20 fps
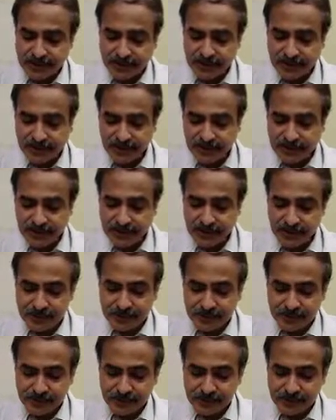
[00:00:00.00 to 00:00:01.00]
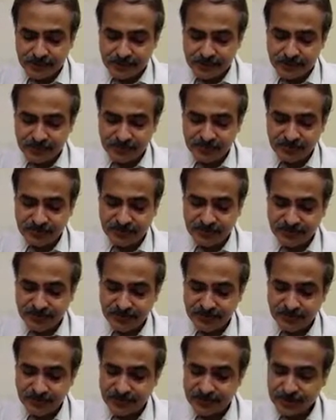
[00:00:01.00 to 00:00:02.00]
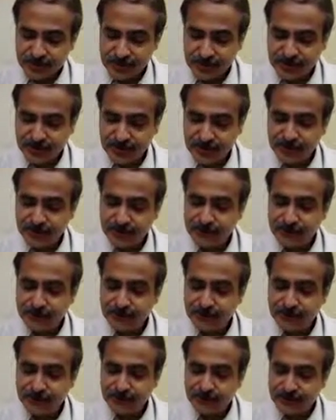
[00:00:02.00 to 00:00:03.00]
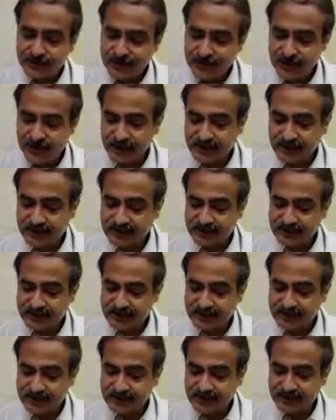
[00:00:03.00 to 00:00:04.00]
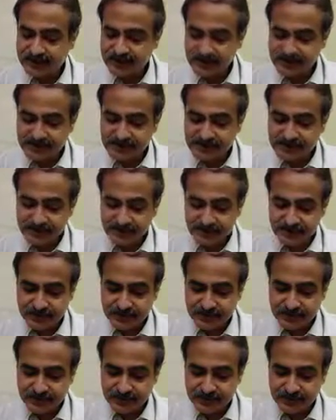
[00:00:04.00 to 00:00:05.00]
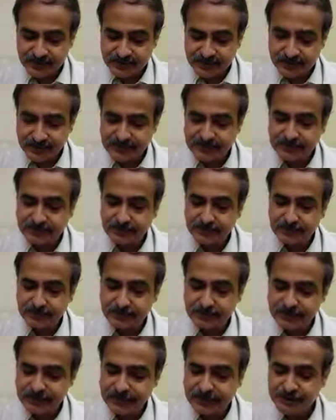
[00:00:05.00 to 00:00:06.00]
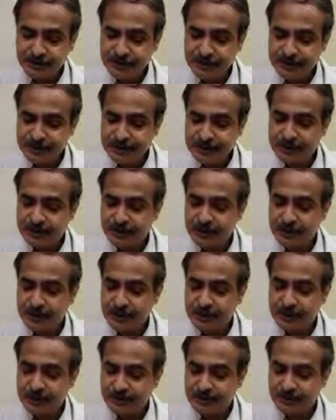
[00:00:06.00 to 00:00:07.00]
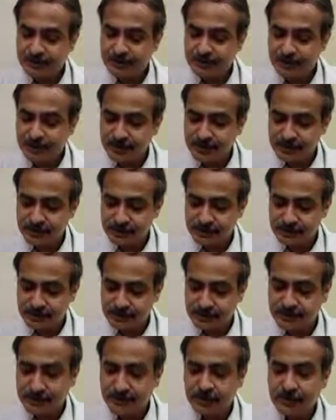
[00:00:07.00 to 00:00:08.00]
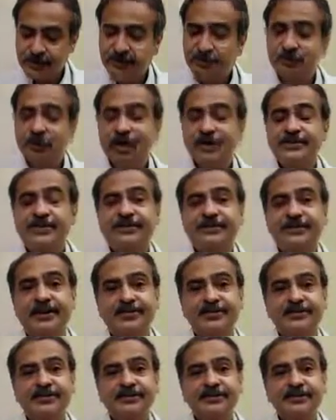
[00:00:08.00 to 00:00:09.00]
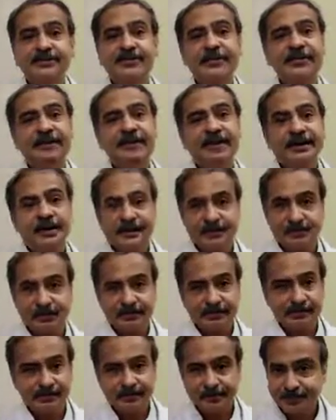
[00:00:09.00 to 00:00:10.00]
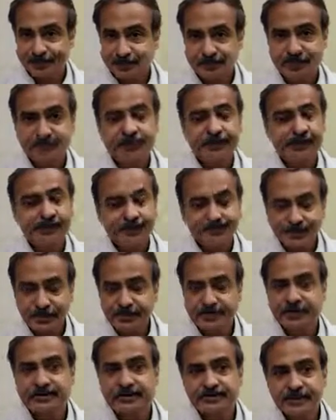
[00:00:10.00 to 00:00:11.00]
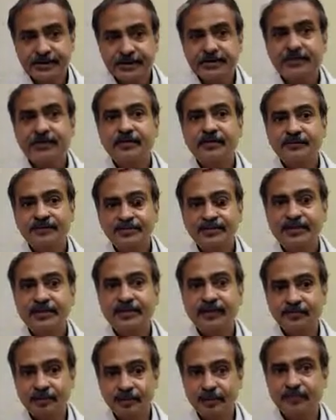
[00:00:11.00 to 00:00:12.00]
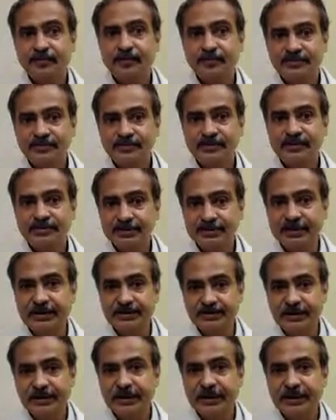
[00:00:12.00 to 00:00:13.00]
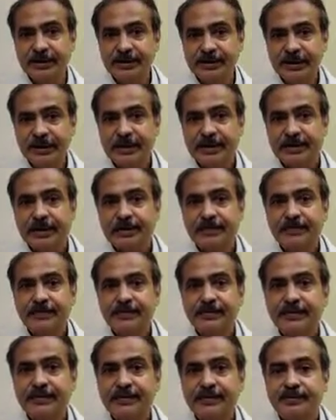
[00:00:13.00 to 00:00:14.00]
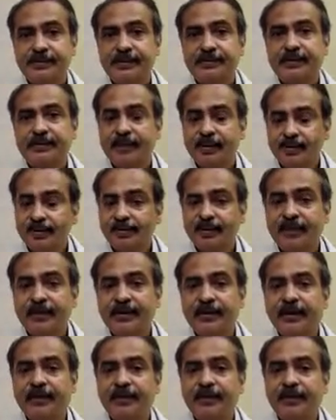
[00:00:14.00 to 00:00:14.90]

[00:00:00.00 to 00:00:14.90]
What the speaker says: Now, next question, doctor, if you realize that there is a major capsular perforation, what steps you will carry out? The principles of this are almost similar, like covered